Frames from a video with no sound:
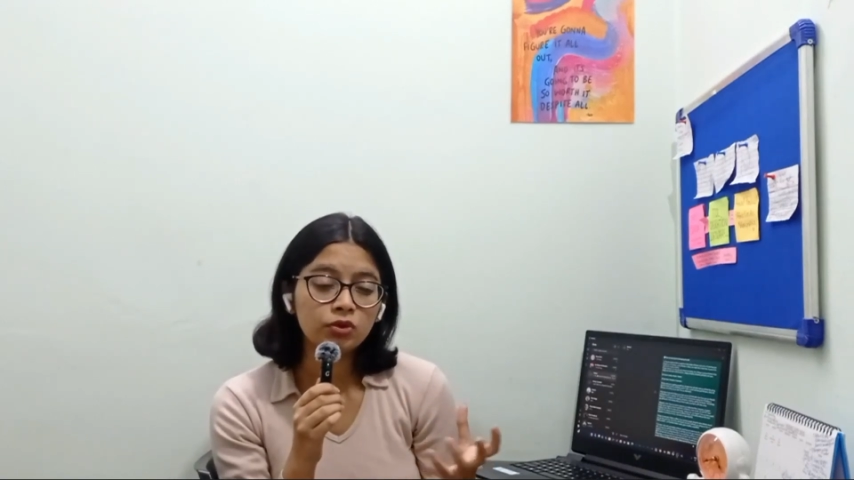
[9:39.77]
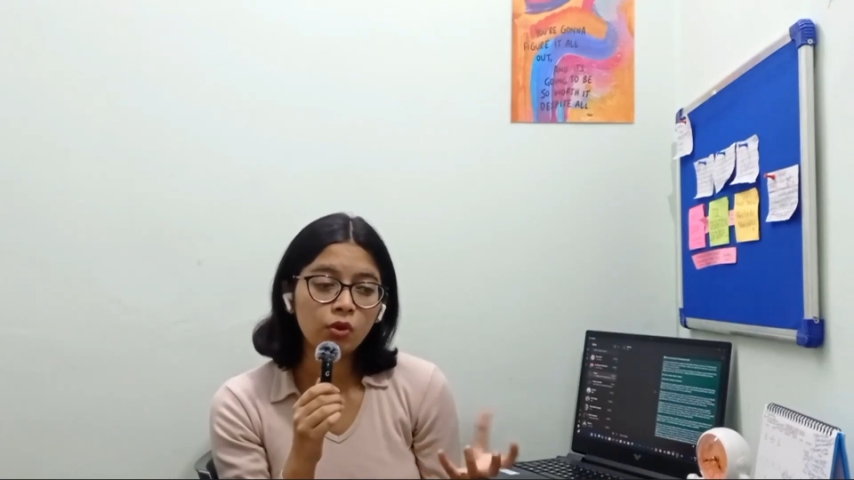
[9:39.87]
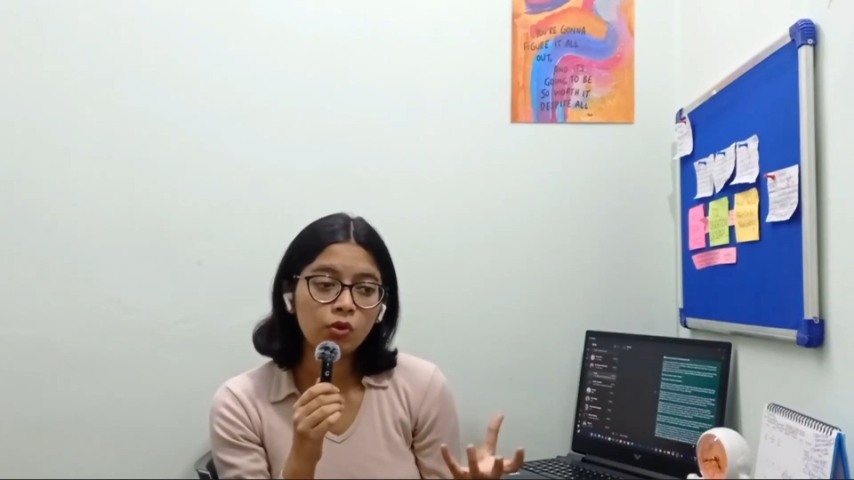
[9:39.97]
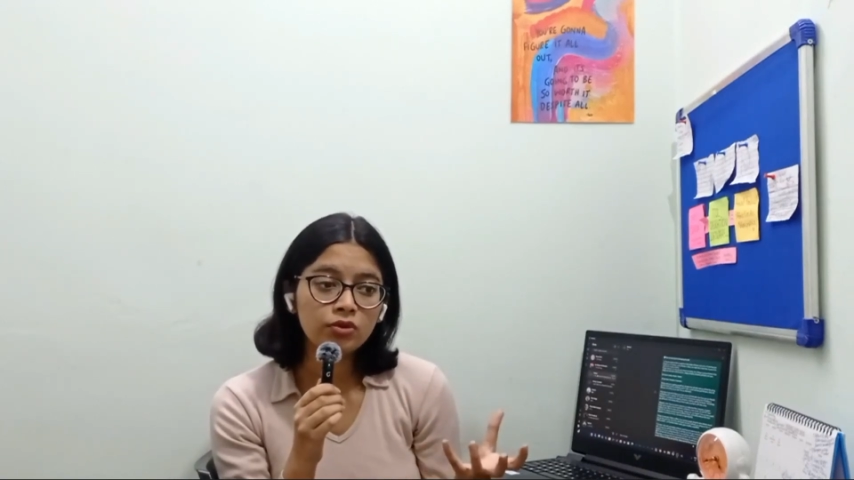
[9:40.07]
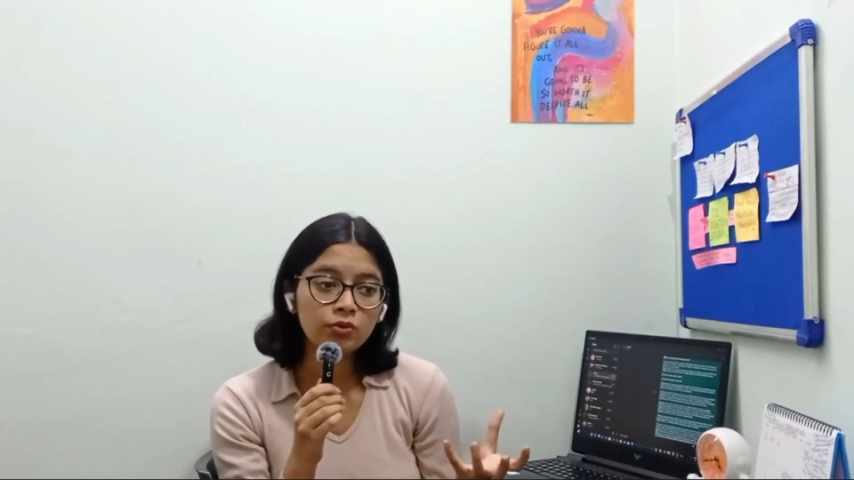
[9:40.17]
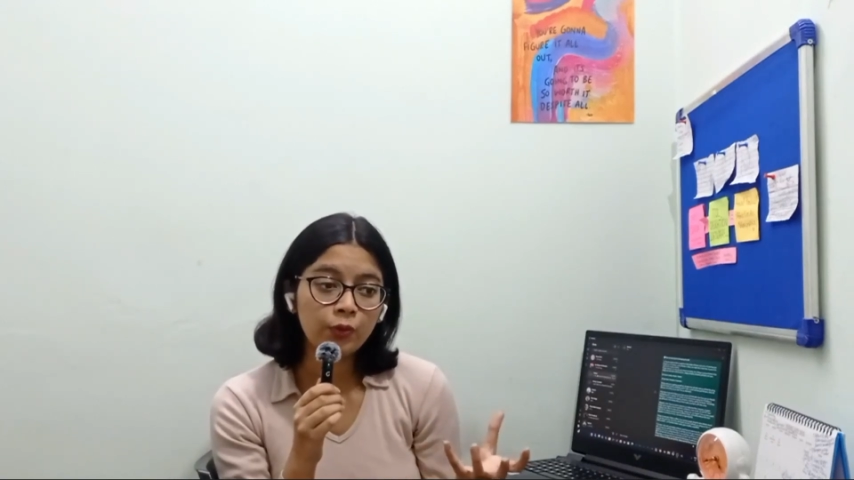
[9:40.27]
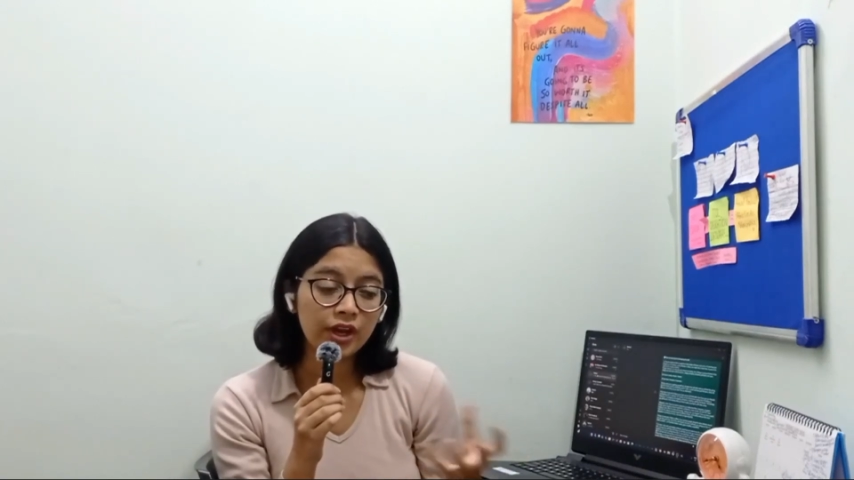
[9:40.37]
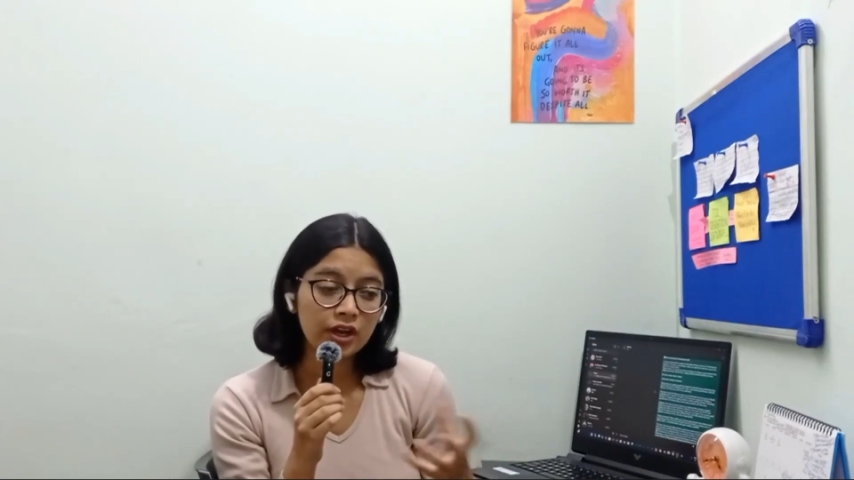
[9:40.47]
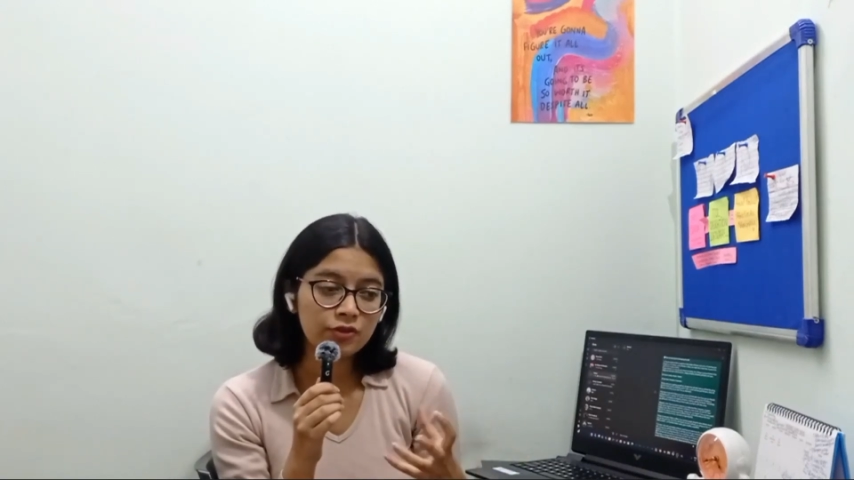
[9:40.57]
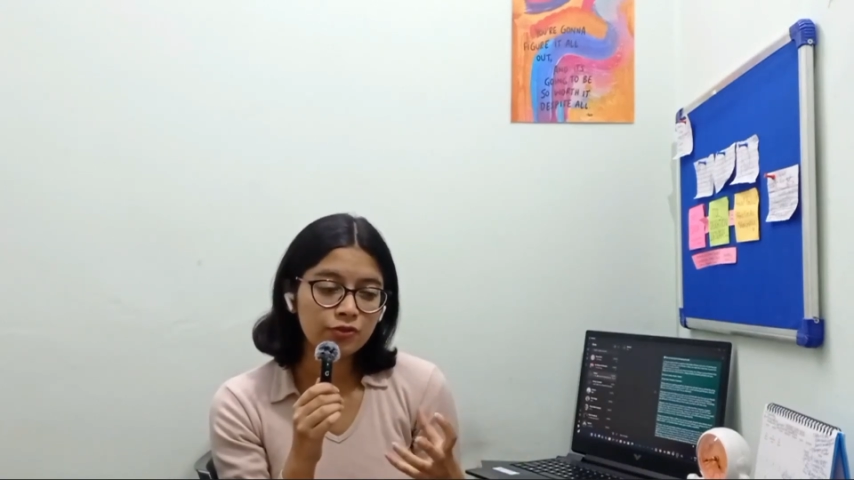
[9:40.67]
Don't
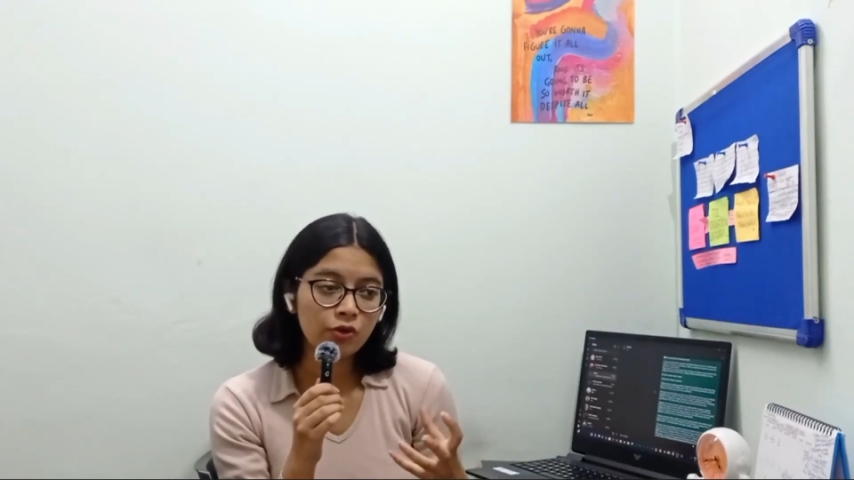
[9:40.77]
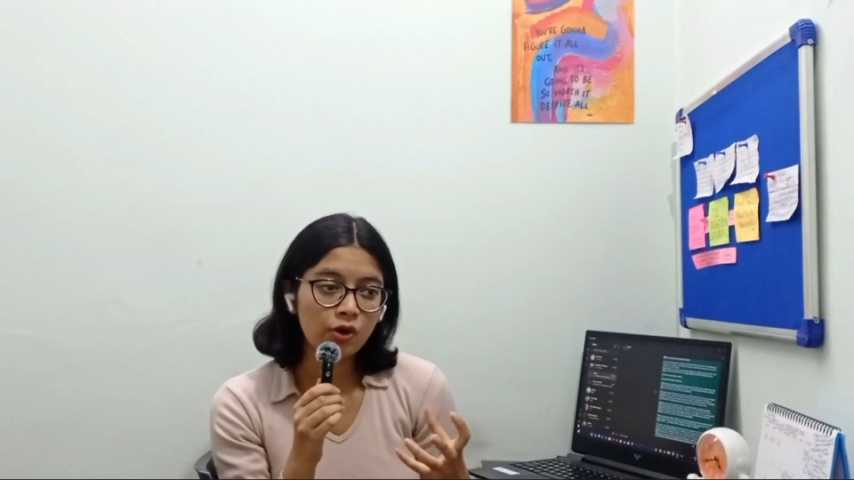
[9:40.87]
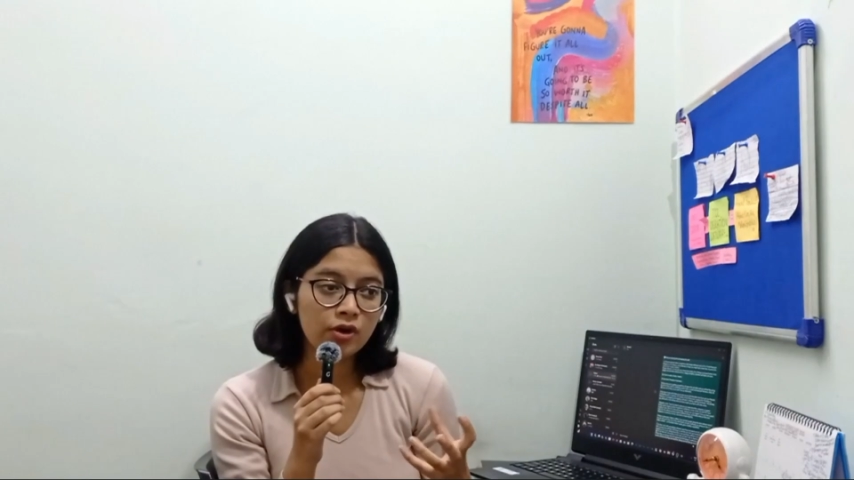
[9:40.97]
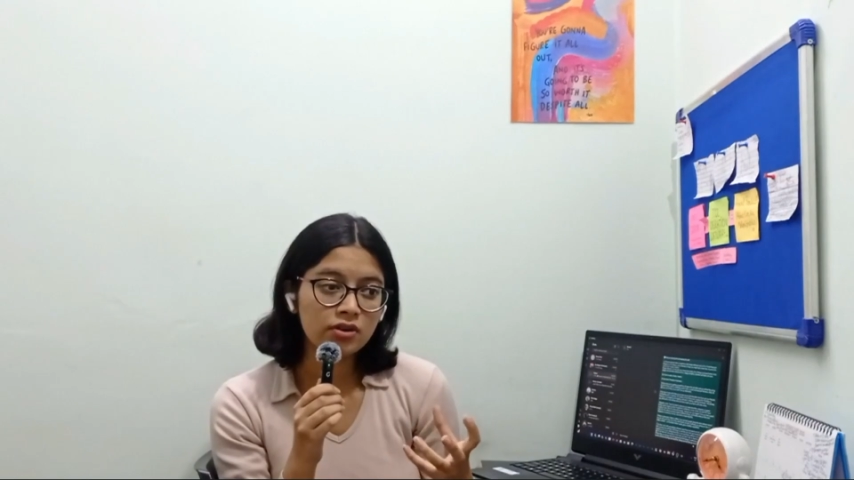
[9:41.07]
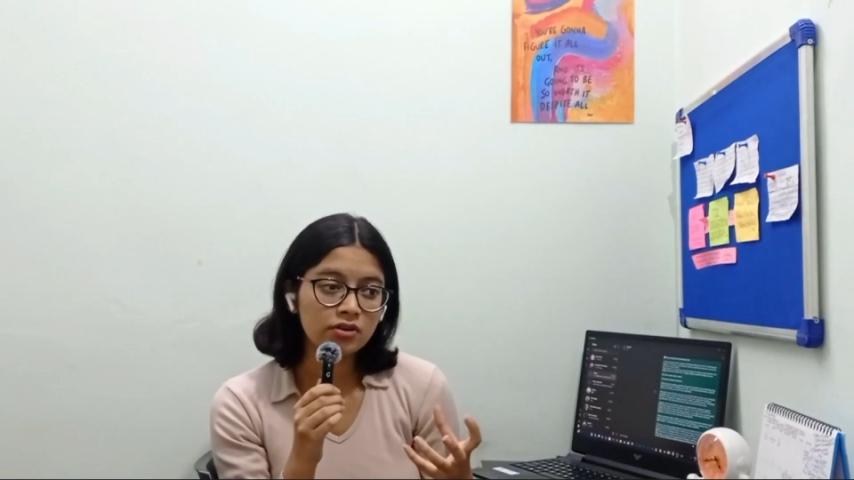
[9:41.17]
wait for